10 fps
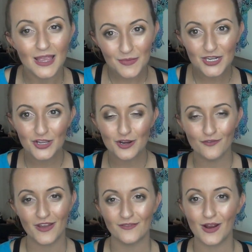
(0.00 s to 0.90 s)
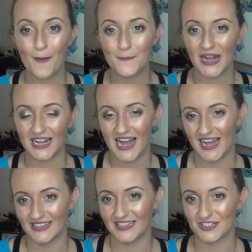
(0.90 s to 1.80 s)
Let me know your favorite Becca
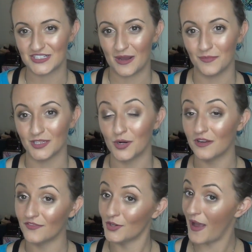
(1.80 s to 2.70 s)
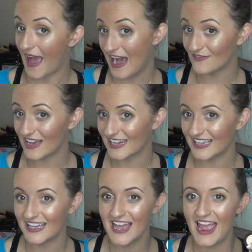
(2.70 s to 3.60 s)
highlighter down below if you have
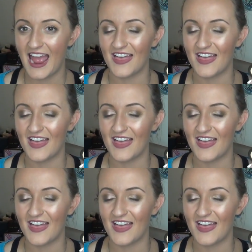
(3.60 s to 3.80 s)
any